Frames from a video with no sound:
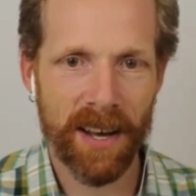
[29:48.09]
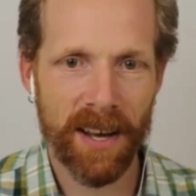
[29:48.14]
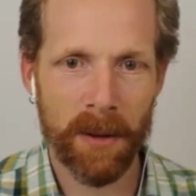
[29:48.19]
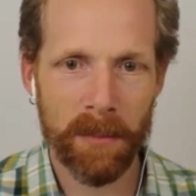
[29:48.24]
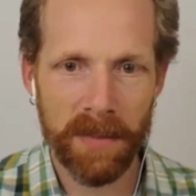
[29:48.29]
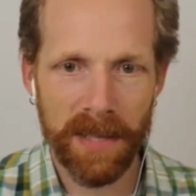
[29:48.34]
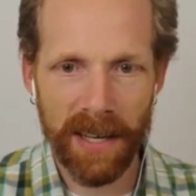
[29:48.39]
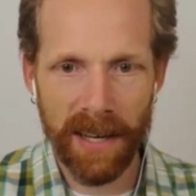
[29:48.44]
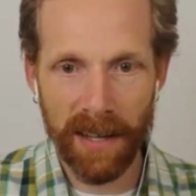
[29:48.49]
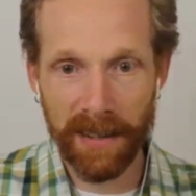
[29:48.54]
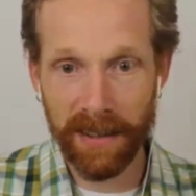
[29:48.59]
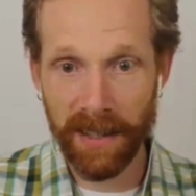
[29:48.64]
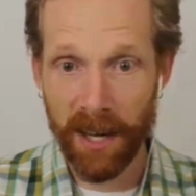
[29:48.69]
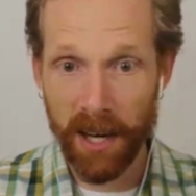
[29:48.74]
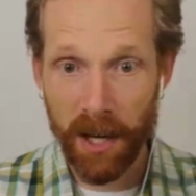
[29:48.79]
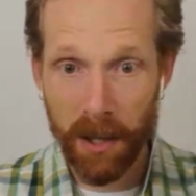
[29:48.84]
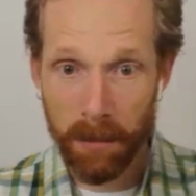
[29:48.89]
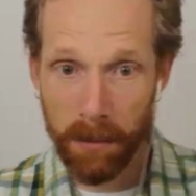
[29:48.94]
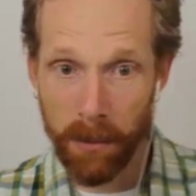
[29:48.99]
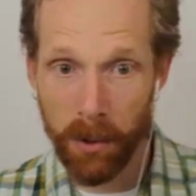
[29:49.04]
Get out
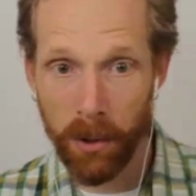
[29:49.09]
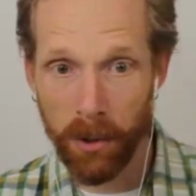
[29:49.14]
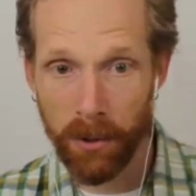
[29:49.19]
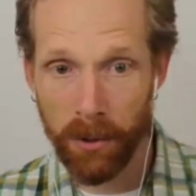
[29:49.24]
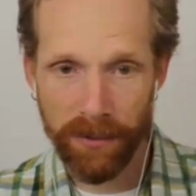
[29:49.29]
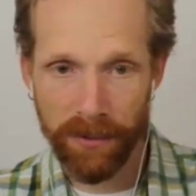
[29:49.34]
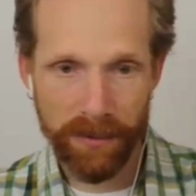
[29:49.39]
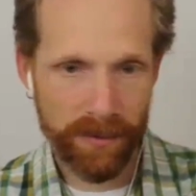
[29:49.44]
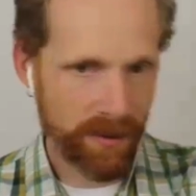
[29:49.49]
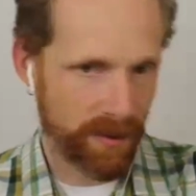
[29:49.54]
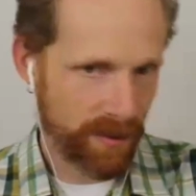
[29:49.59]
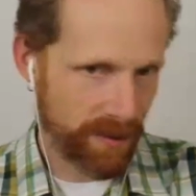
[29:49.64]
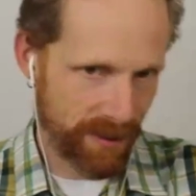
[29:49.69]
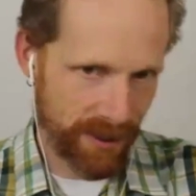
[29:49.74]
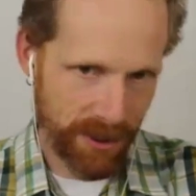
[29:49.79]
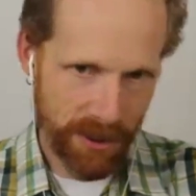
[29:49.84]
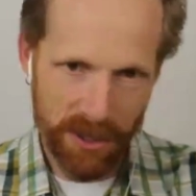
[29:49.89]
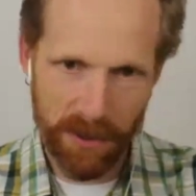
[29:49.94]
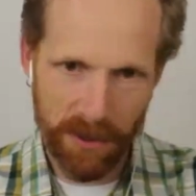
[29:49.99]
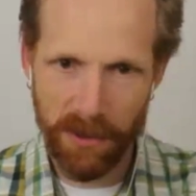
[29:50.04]
there, move,
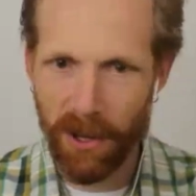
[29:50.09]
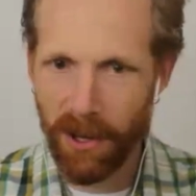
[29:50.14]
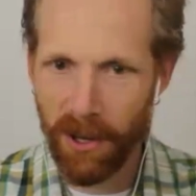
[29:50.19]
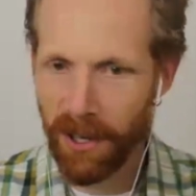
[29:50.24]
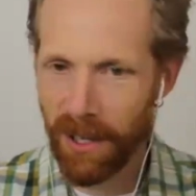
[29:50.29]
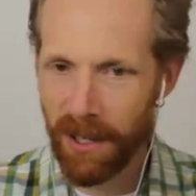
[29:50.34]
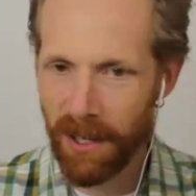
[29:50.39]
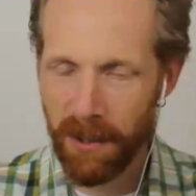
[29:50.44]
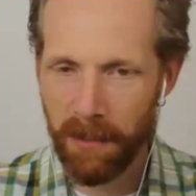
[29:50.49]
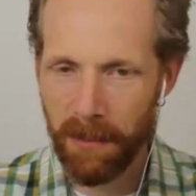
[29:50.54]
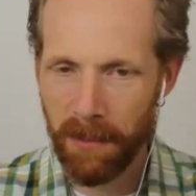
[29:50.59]
do some yoga,